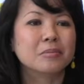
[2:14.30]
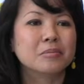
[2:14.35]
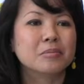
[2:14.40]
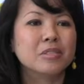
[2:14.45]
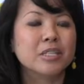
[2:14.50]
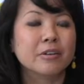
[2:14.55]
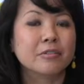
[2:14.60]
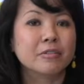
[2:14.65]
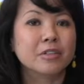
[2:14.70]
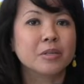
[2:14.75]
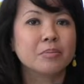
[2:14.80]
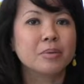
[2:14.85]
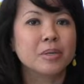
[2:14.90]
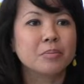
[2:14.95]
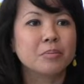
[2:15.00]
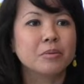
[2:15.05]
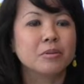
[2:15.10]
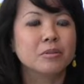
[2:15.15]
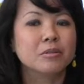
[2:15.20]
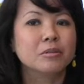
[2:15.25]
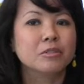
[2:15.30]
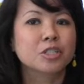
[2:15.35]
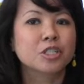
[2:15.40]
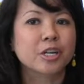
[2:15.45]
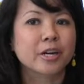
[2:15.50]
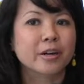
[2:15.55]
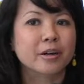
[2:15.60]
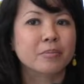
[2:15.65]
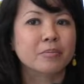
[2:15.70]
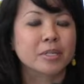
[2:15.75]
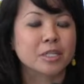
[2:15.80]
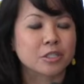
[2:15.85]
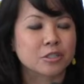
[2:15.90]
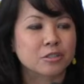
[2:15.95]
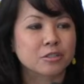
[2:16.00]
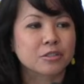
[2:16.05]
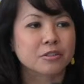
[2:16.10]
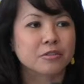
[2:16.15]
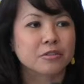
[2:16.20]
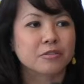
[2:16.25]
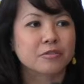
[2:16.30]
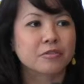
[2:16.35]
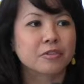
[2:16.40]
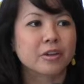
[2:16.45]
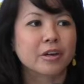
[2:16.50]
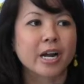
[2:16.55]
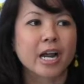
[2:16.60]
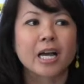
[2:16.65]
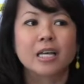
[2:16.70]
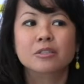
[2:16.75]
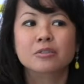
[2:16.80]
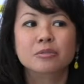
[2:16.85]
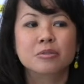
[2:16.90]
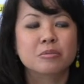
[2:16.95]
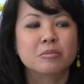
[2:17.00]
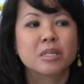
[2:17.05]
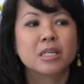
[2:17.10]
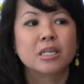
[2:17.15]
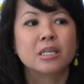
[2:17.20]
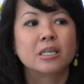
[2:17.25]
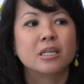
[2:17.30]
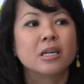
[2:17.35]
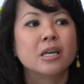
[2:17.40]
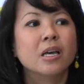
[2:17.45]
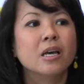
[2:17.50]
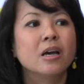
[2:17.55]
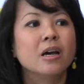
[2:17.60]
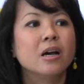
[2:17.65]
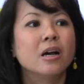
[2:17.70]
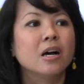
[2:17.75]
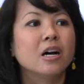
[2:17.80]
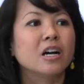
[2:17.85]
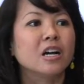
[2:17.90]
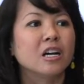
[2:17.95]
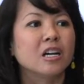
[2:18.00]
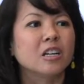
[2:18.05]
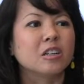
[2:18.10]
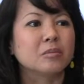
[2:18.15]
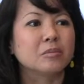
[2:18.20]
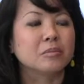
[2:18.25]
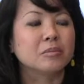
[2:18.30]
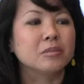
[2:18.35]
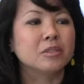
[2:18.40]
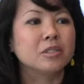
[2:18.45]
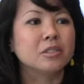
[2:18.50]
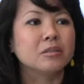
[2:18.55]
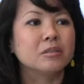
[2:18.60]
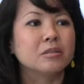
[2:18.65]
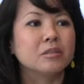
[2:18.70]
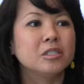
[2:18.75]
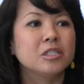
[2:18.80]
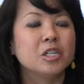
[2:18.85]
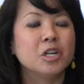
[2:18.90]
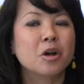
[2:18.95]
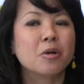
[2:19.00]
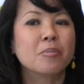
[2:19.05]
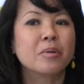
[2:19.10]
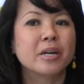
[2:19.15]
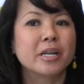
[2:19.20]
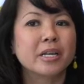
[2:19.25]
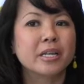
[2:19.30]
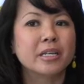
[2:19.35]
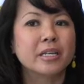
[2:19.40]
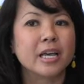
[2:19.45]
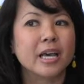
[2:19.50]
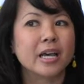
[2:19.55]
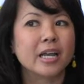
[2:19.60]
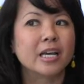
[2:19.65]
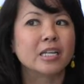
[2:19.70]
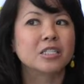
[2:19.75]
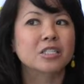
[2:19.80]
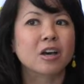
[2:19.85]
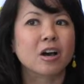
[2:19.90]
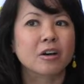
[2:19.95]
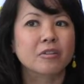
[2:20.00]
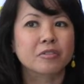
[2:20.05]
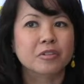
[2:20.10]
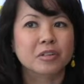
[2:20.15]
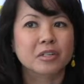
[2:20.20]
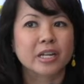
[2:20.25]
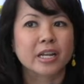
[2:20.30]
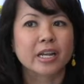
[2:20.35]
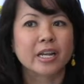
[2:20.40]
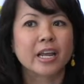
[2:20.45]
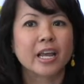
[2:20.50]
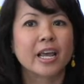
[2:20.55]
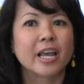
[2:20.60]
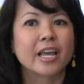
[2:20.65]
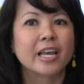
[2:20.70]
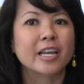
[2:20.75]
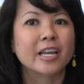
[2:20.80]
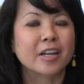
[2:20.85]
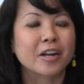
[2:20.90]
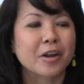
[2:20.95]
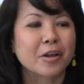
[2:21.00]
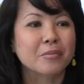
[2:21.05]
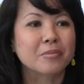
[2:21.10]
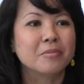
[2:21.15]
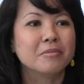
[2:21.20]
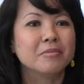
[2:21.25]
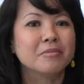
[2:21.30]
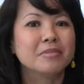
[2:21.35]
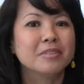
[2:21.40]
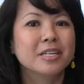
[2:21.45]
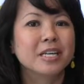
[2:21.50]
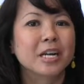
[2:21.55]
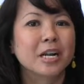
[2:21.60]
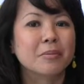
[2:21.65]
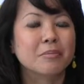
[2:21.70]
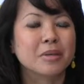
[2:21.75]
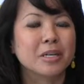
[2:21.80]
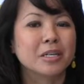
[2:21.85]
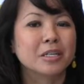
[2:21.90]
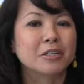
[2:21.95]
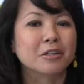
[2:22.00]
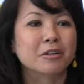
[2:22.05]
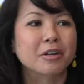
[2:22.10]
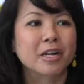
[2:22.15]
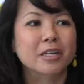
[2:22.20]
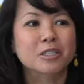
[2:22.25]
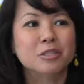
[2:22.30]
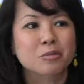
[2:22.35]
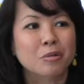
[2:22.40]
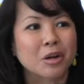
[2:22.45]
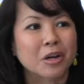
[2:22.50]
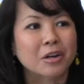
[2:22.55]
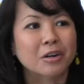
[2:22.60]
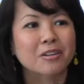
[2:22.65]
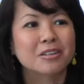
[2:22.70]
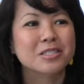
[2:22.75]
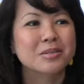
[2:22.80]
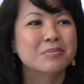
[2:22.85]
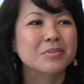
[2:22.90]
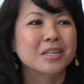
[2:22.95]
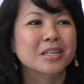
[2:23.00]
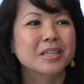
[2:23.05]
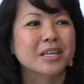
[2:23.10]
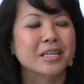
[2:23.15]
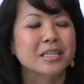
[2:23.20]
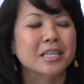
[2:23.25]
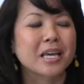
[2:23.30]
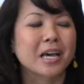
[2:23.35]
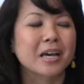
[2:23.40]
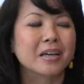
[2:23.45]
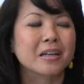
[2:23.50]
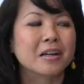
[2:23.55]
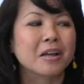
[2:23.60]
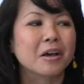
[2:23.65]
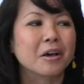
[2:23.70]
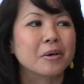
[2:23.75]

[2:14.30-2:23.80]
Definitely people share pictures of their cats with me. Nobody yet has offered like, hey, can I be in your next one or something like that.